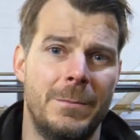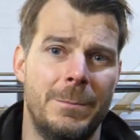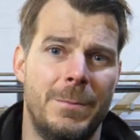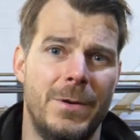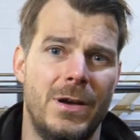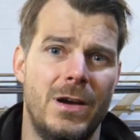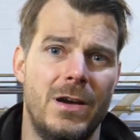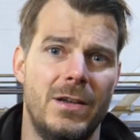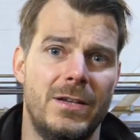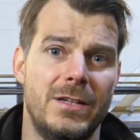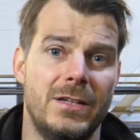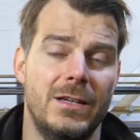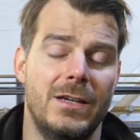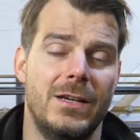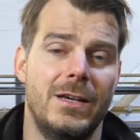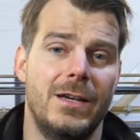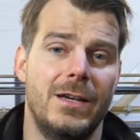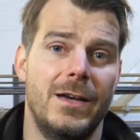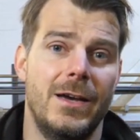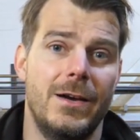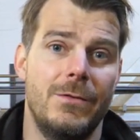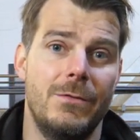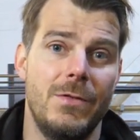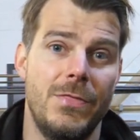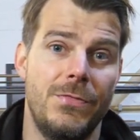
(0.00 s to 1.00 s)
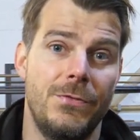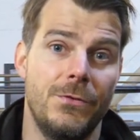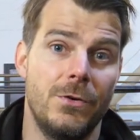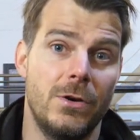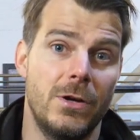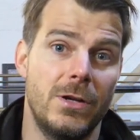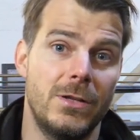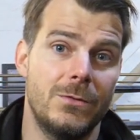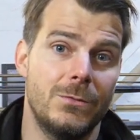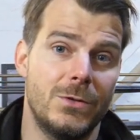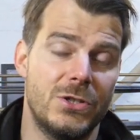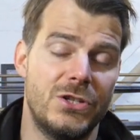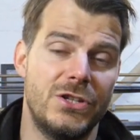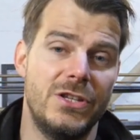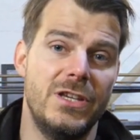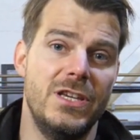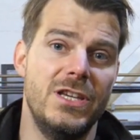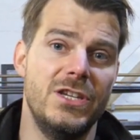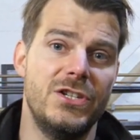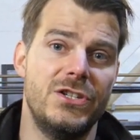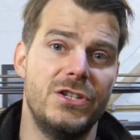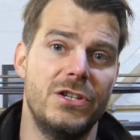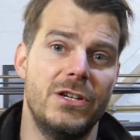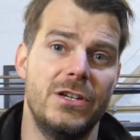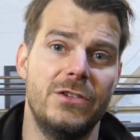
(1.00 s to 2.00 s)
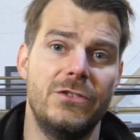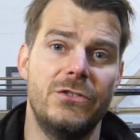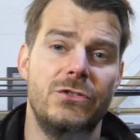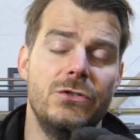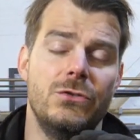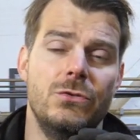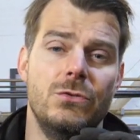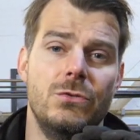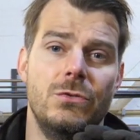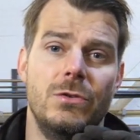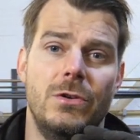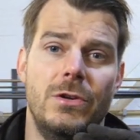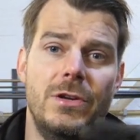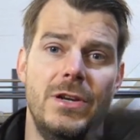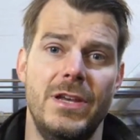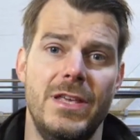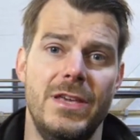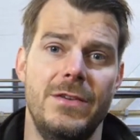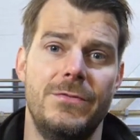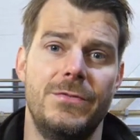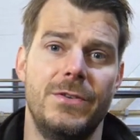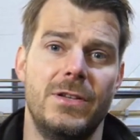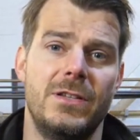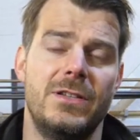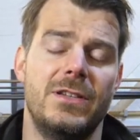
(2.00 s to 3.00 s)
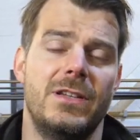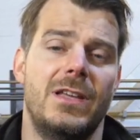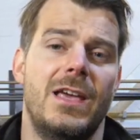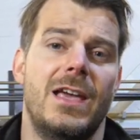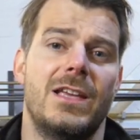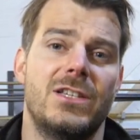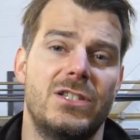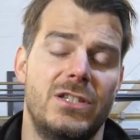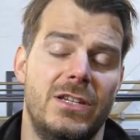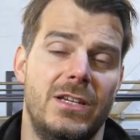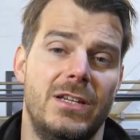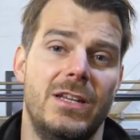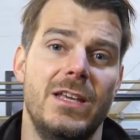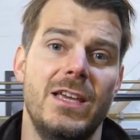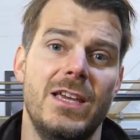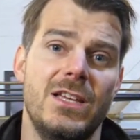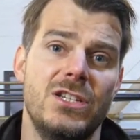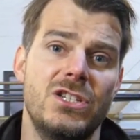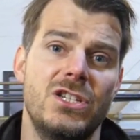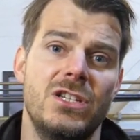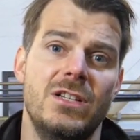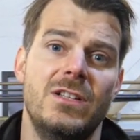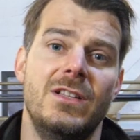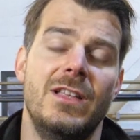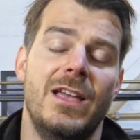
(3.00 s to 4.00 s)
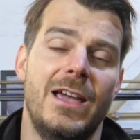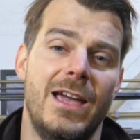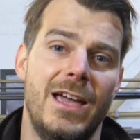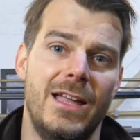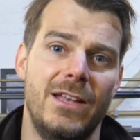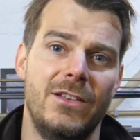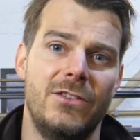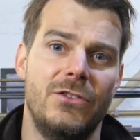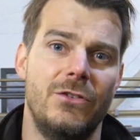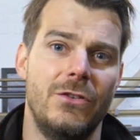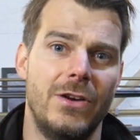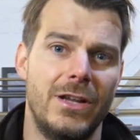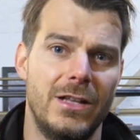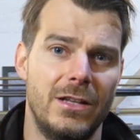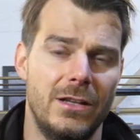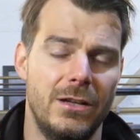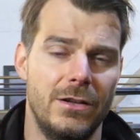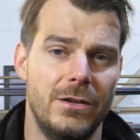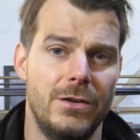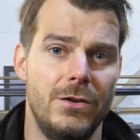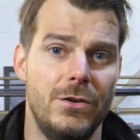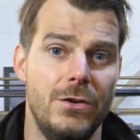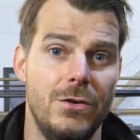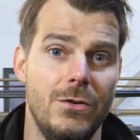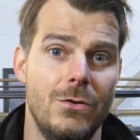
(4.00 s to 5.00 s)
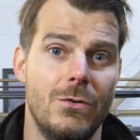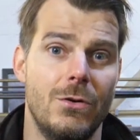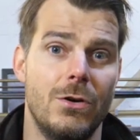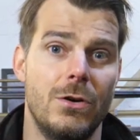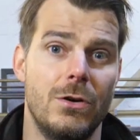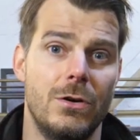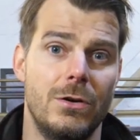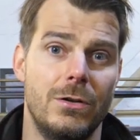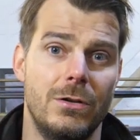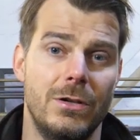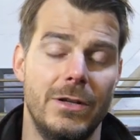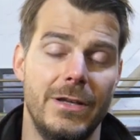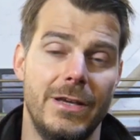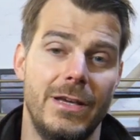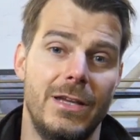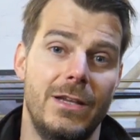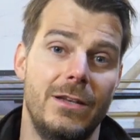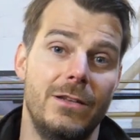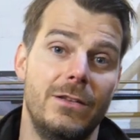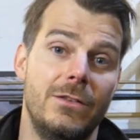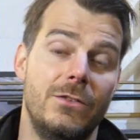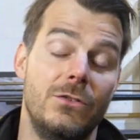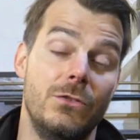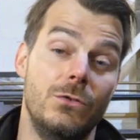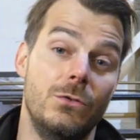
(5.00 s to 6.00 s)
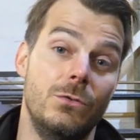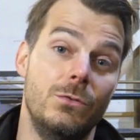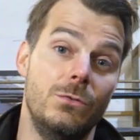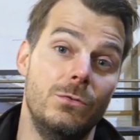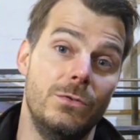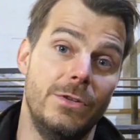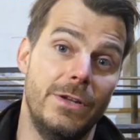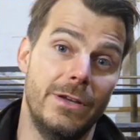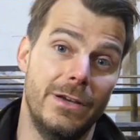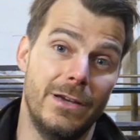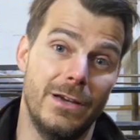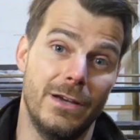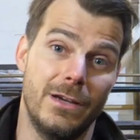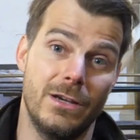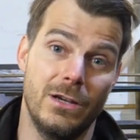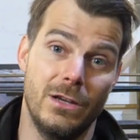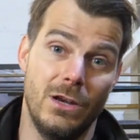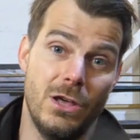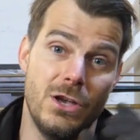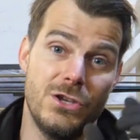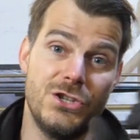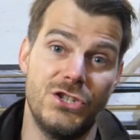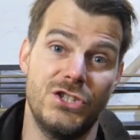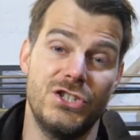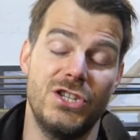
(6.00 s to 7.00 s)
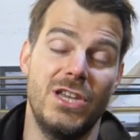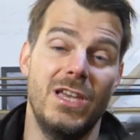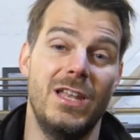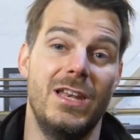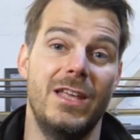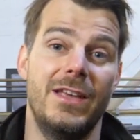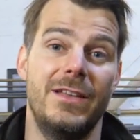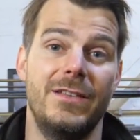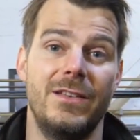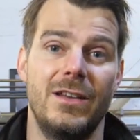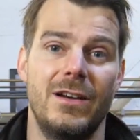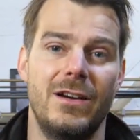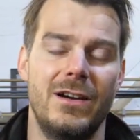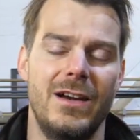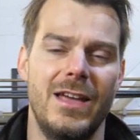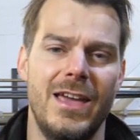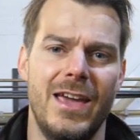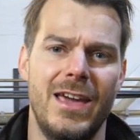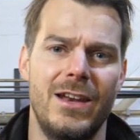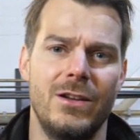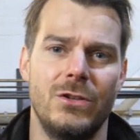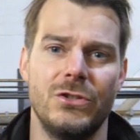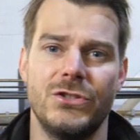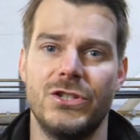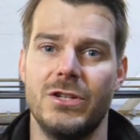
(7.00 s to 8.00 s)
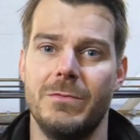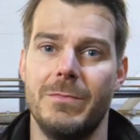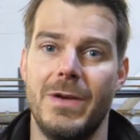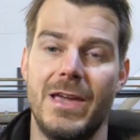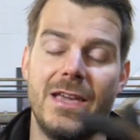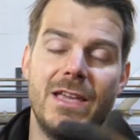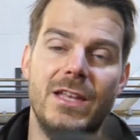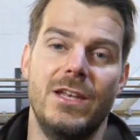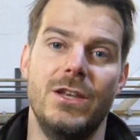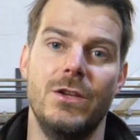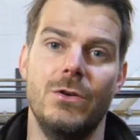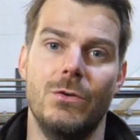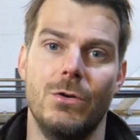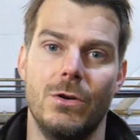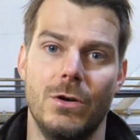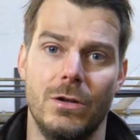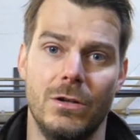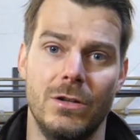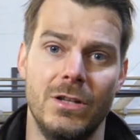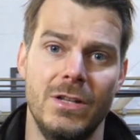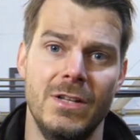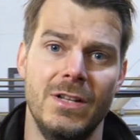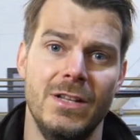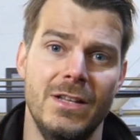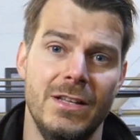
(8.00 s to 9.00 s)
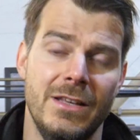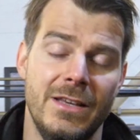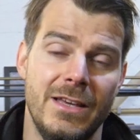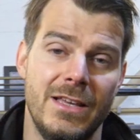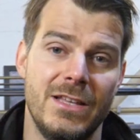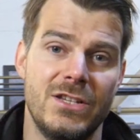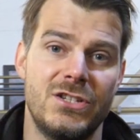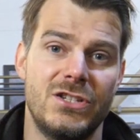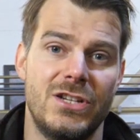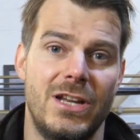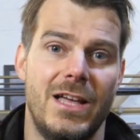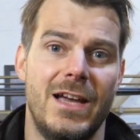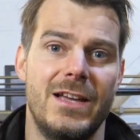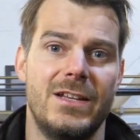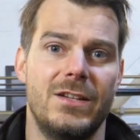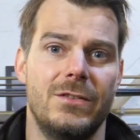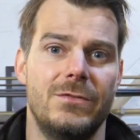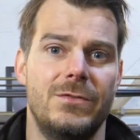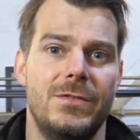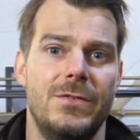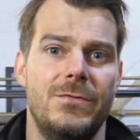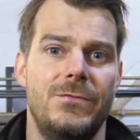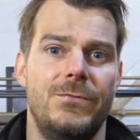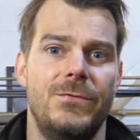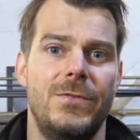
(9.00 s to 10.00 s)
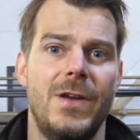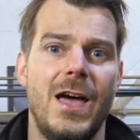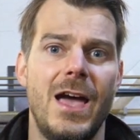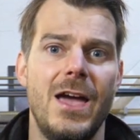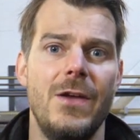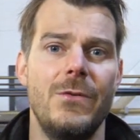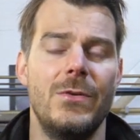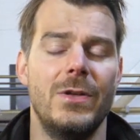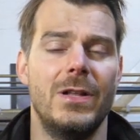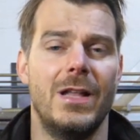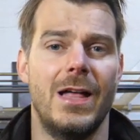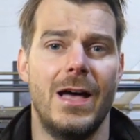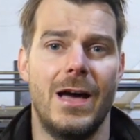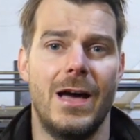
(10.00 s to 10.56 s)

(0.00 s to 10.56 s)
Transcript: But we thought it was easier to leave it as it is and drill a new hole into the clutch cylinder and also make a new hole inside of the flywheel